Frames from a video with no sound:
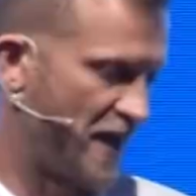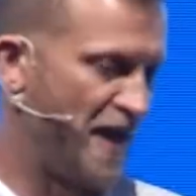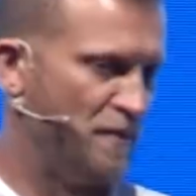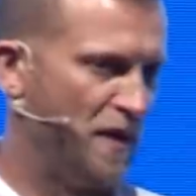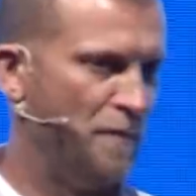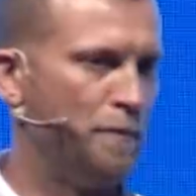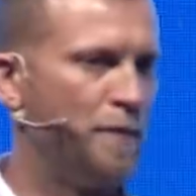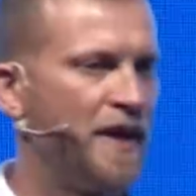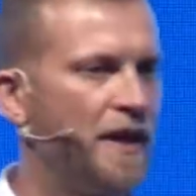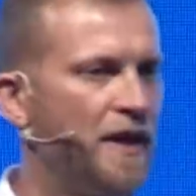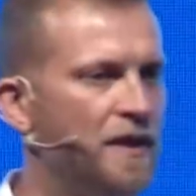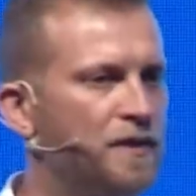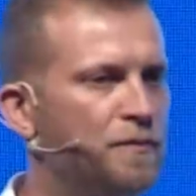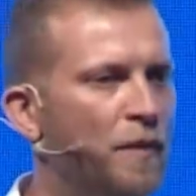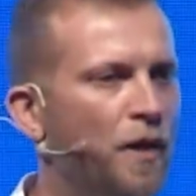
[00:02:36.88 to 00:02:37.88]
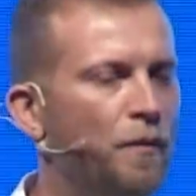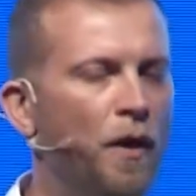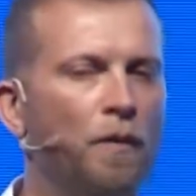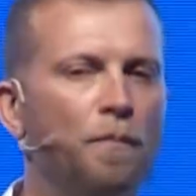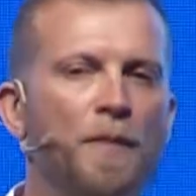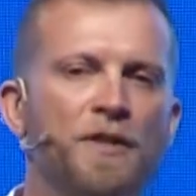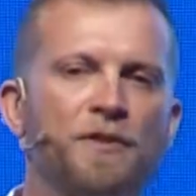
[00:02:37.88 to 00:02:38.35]
MMPs,
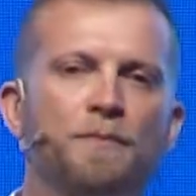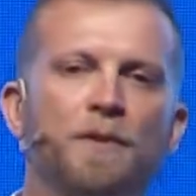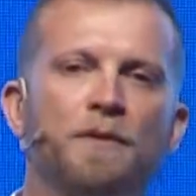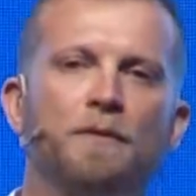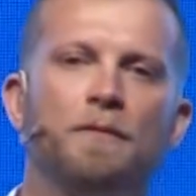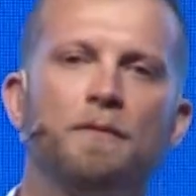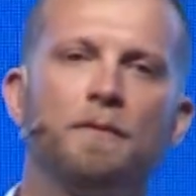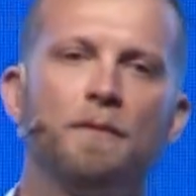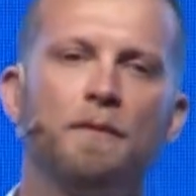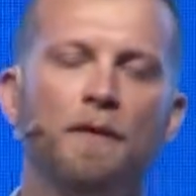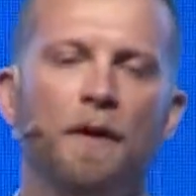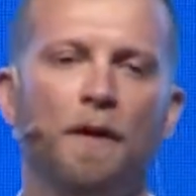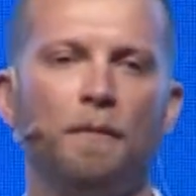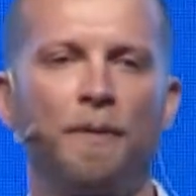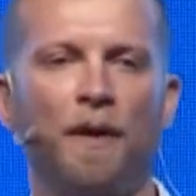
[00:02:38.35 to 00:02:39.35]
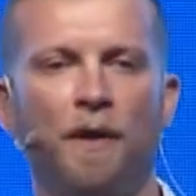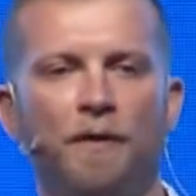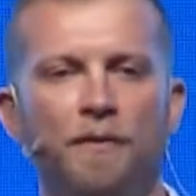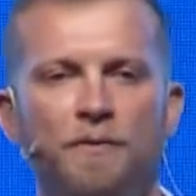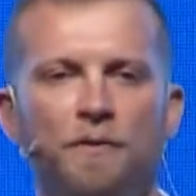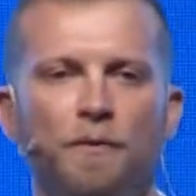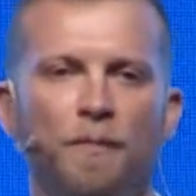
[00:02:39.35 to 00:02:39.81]
mobile measurement
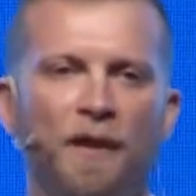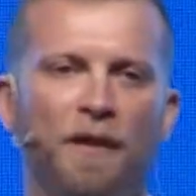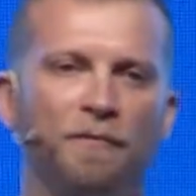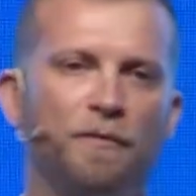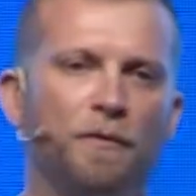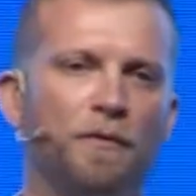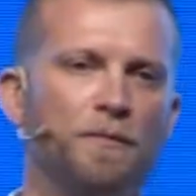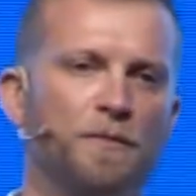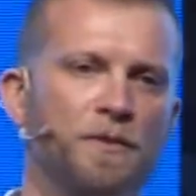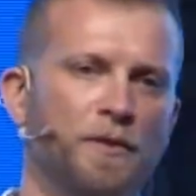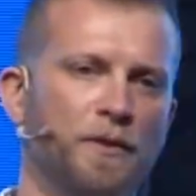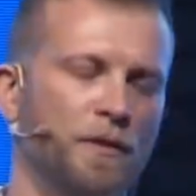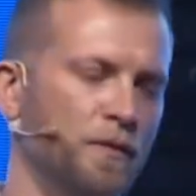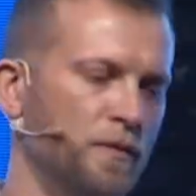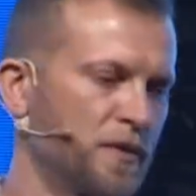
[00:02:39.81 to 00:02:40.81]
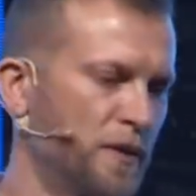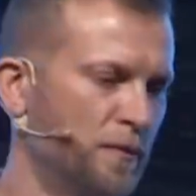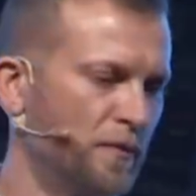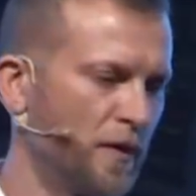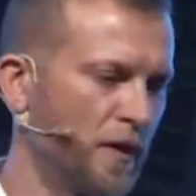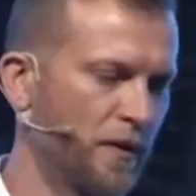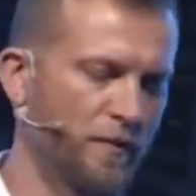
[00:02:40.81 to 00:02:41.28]
partners or platforms. You know,
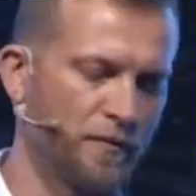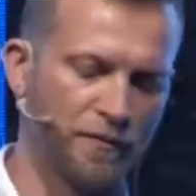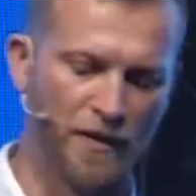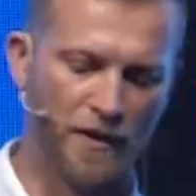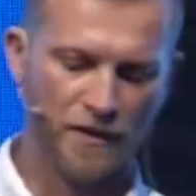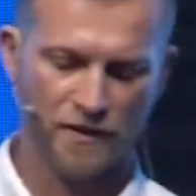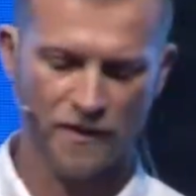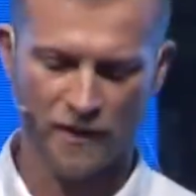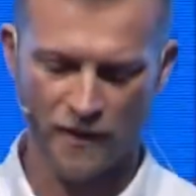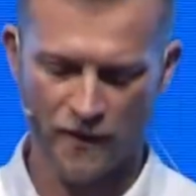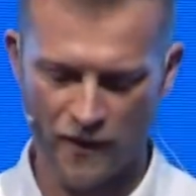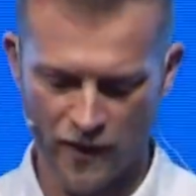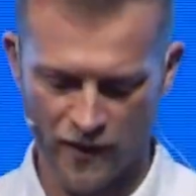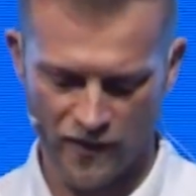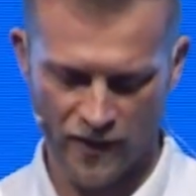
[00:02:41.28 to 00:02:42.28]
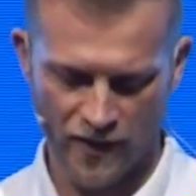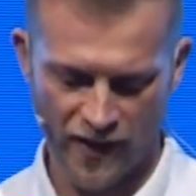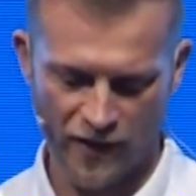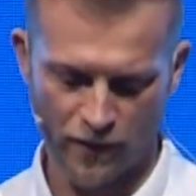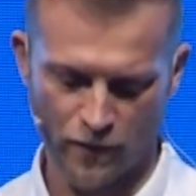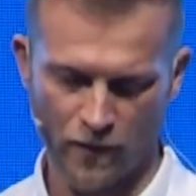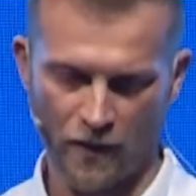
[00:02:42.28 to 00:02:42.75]
some of our good friends are here
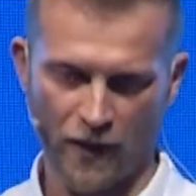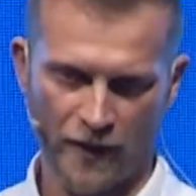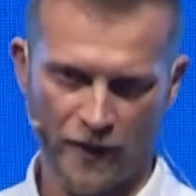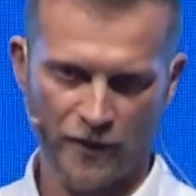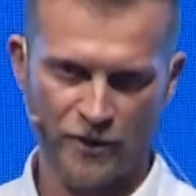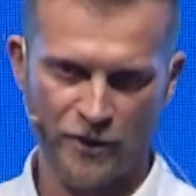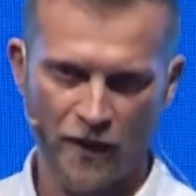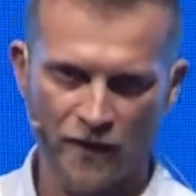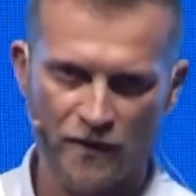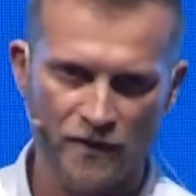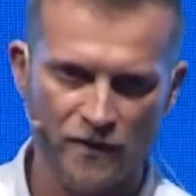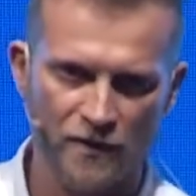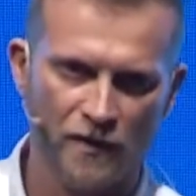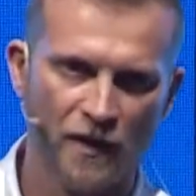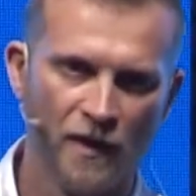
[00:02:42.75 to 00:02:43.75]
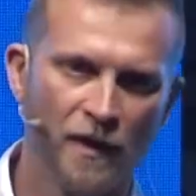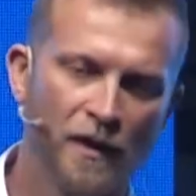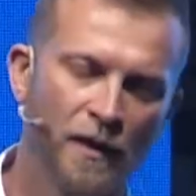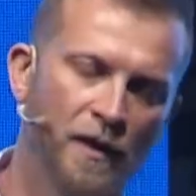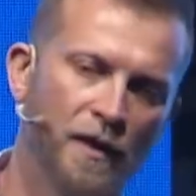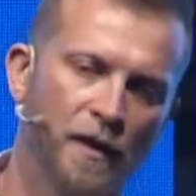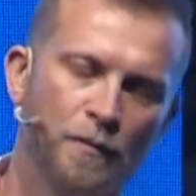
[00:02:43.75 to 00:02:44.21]
today, like Adjust.
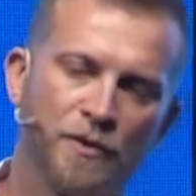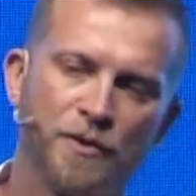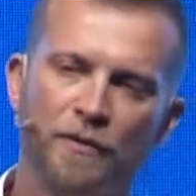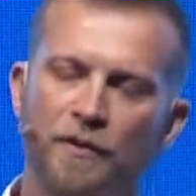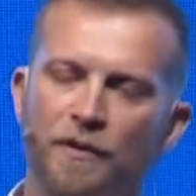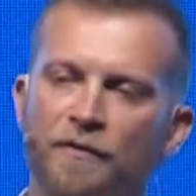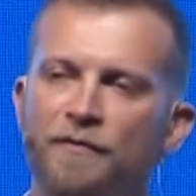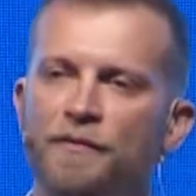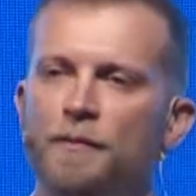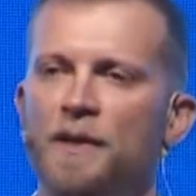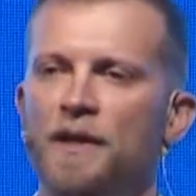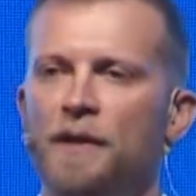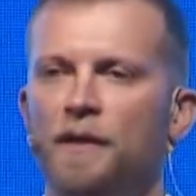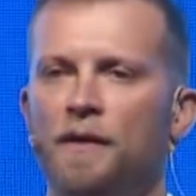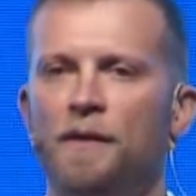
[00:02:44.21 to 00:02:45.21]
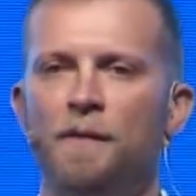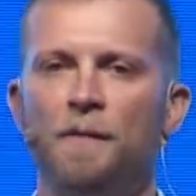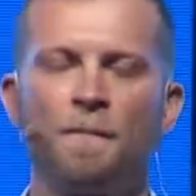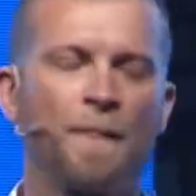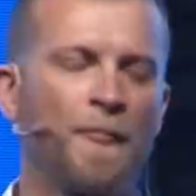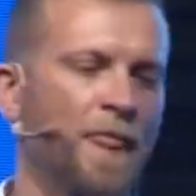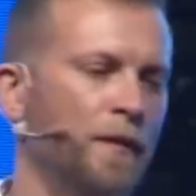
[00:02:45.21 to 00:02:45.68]
I'm sure you're familiar
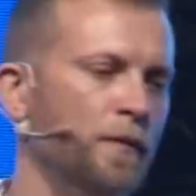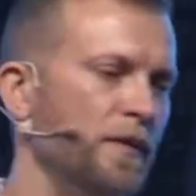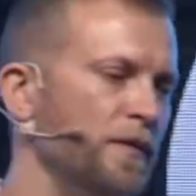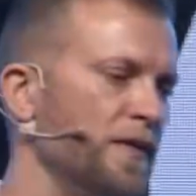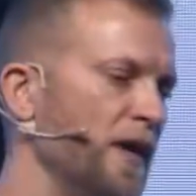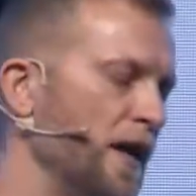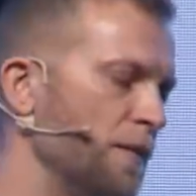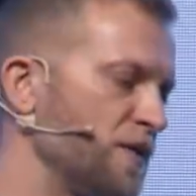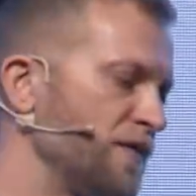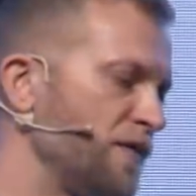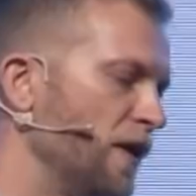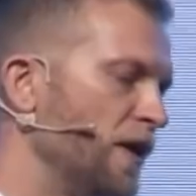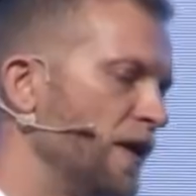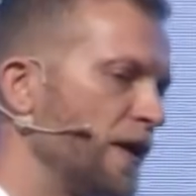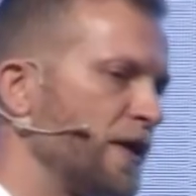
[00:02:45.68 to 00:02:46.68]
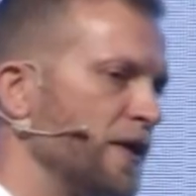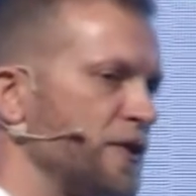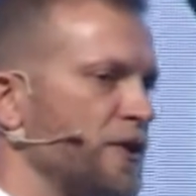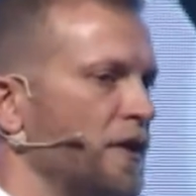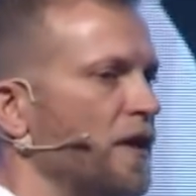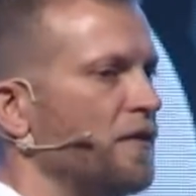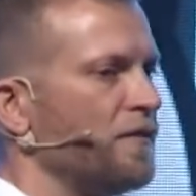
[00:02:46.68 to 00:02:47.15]
with AppsFlyer,
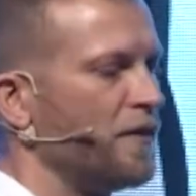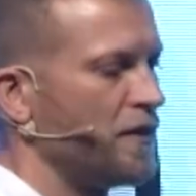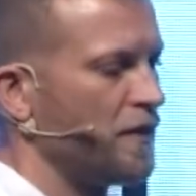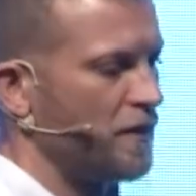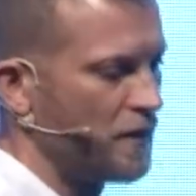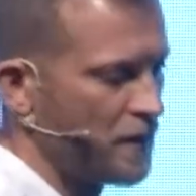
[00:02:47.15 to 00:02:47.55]
Kachava,